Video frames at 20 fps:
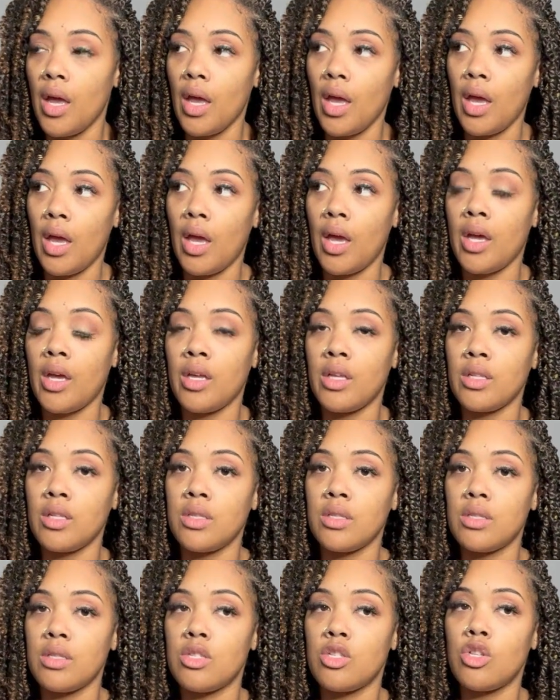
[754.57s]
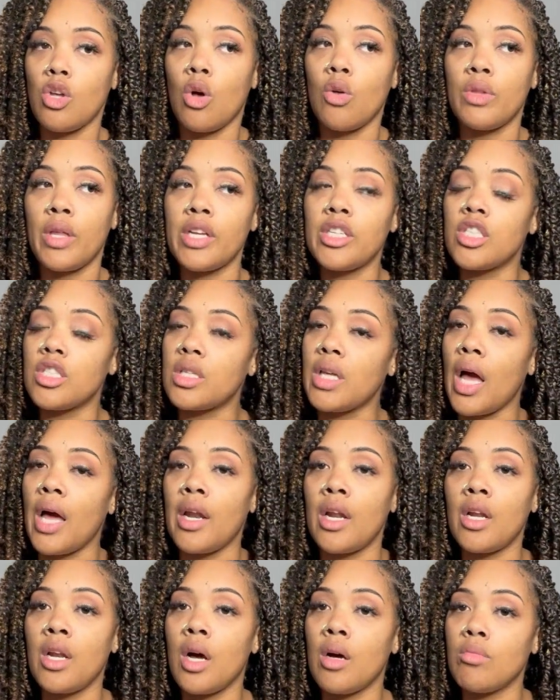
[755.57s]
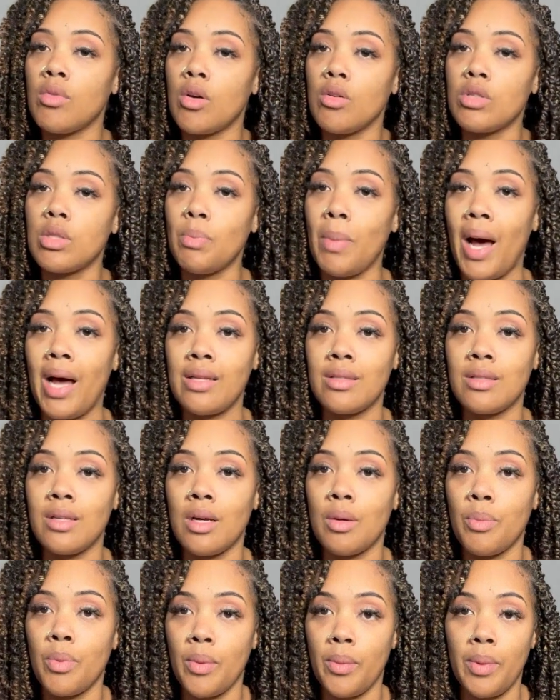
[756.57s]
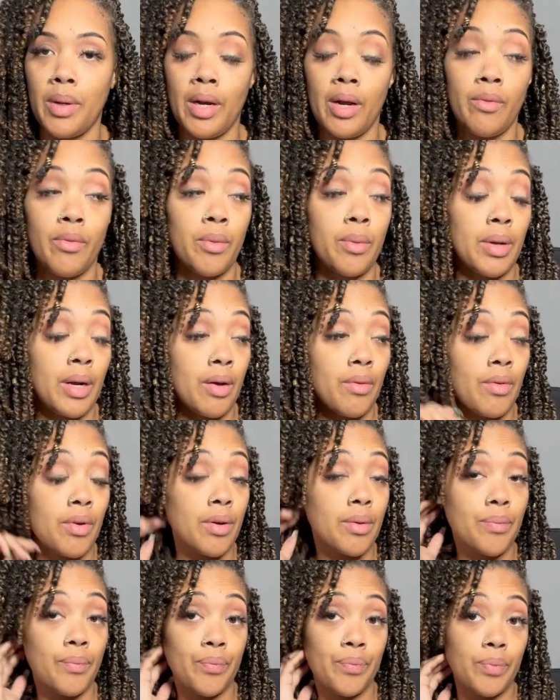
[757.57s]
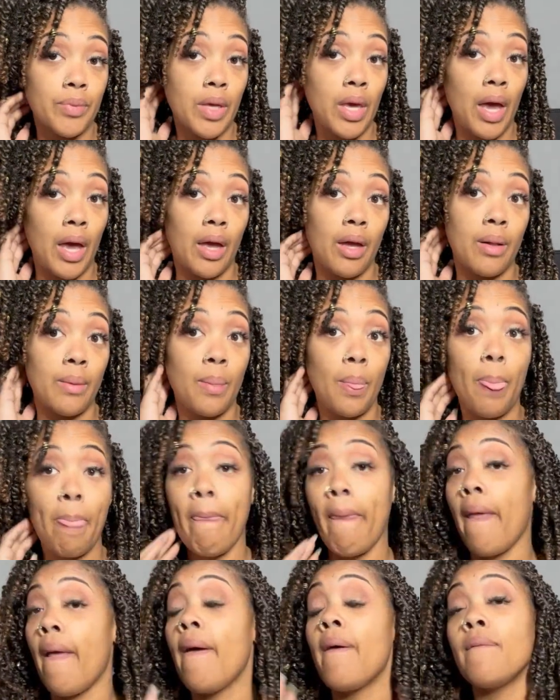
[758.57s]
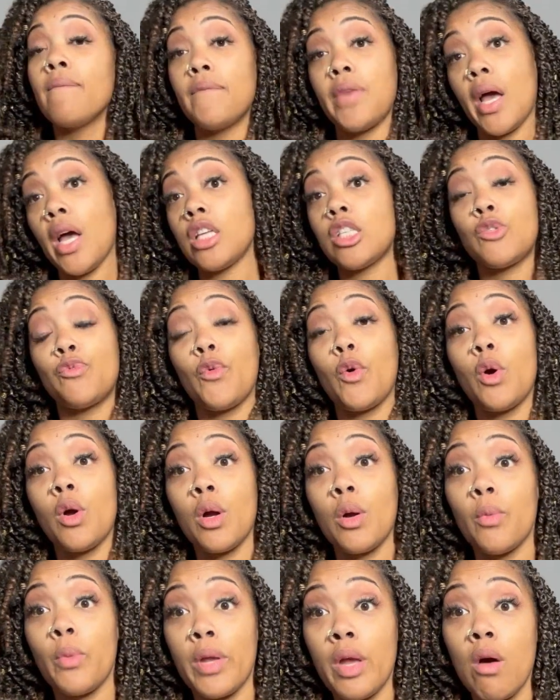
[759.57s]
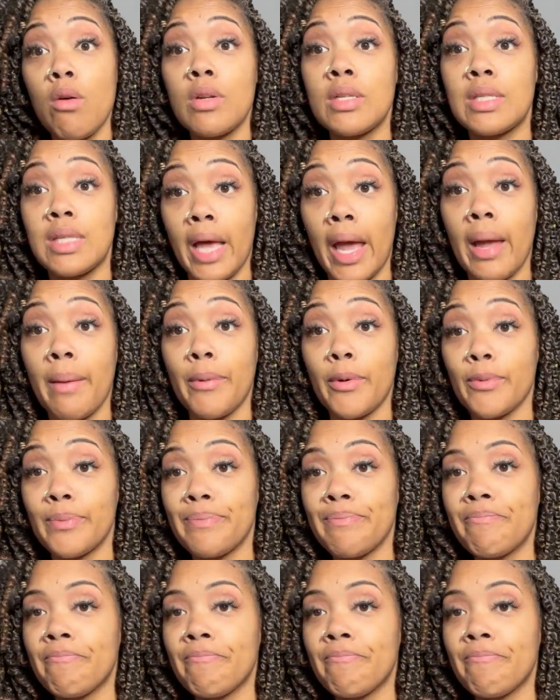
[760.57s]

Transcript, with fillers: And so they just kind of numb those spots up or whatever, whatever. Okay. Fast forward, we on the table.